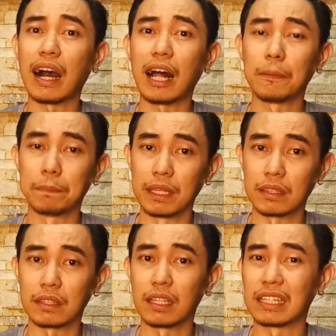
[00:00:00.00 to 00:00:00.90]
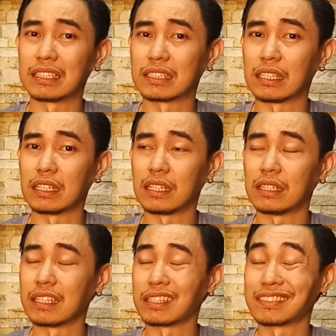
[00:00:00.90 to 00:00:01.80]
albeit it is uh, a
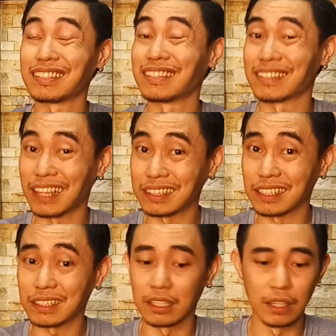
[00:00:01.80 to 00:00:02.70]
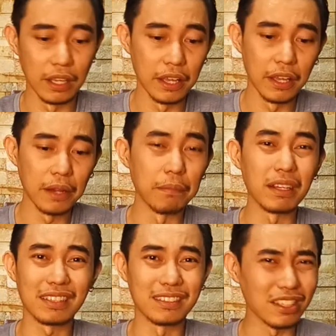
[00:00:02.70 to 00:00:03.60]
little synthetic
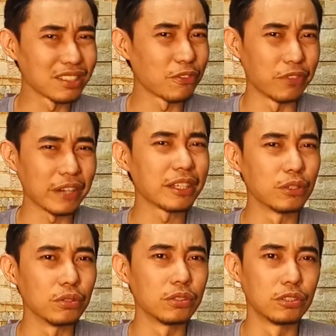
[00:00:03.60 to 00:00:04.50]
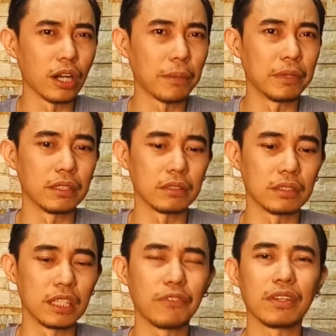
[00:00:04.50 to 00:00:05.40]
but it does a very good job in
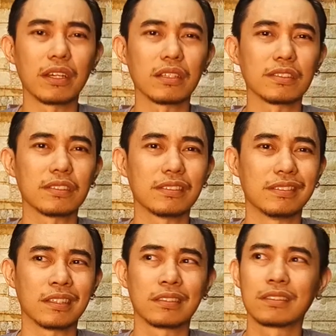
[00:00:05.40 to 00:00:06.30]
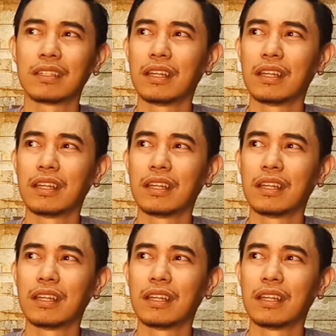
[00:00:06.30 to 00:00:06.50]
giving us this